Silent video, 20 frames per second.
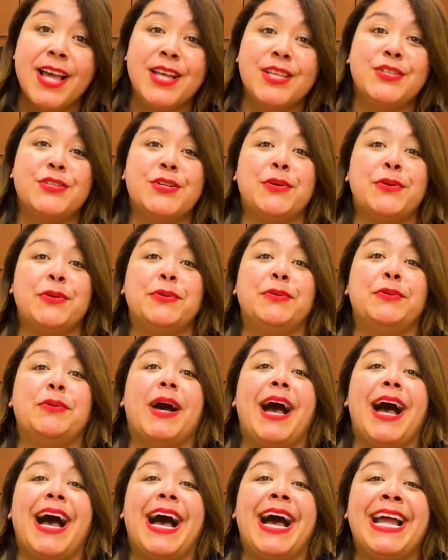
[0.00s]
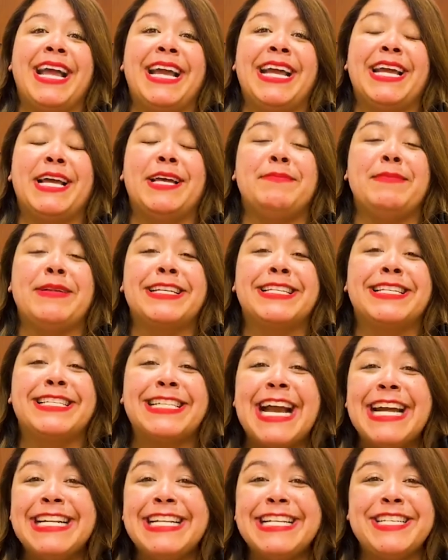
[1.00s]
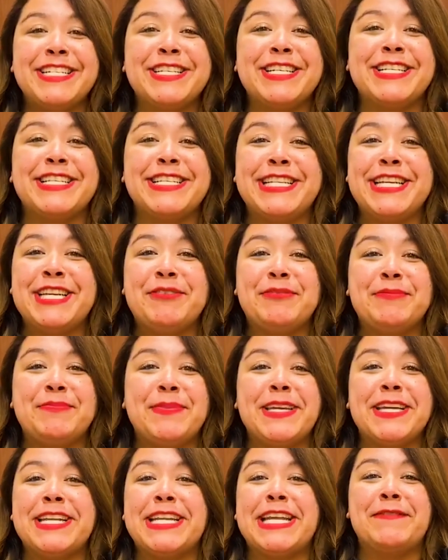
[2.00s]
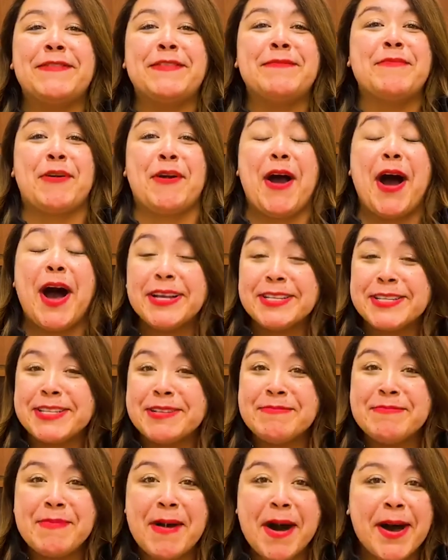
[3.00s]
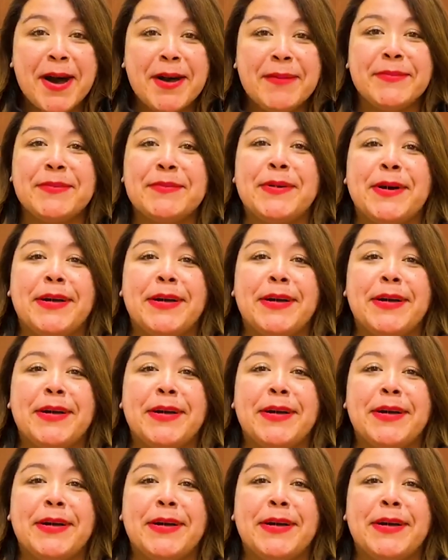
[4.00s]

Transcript: So I am excited to just see you be an even more awesome mom,